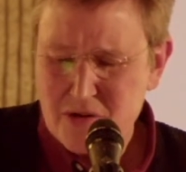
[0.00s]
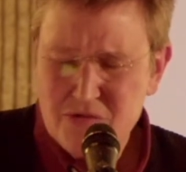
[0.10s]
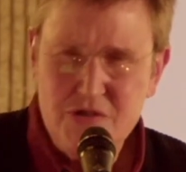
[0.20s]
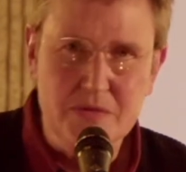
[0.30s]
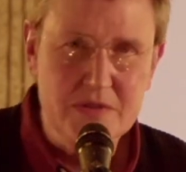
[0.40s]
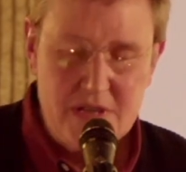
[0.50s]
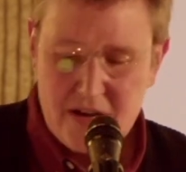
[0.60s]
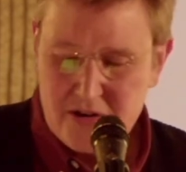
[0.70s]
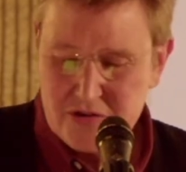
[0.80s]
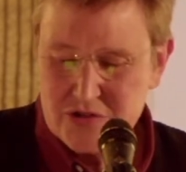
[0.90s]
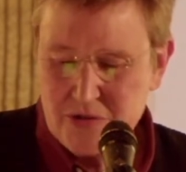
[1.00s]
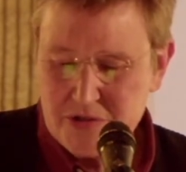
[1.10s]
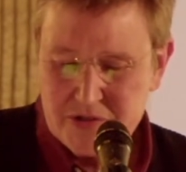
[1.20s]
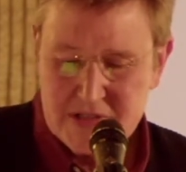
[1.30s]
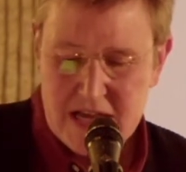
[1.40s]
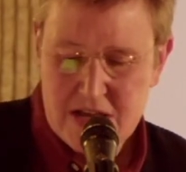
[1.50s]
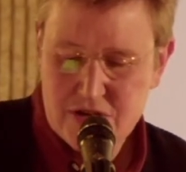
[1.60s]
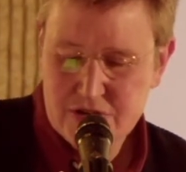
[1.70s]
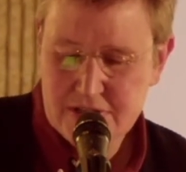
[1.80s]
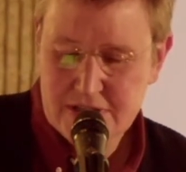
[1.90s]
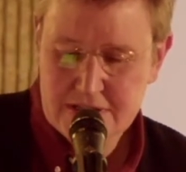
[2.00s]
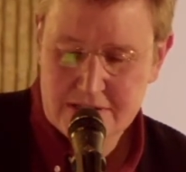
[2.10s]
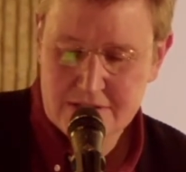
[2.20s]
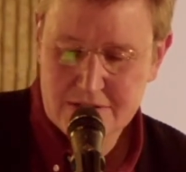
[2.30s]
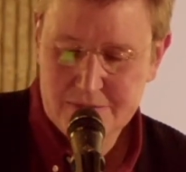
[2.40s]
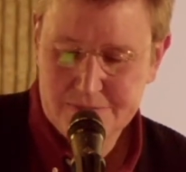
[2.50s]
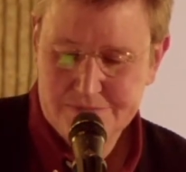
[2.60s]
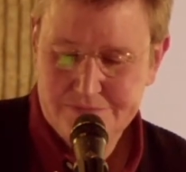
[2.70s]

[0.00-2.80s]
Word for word: don't you dare show your tenderness?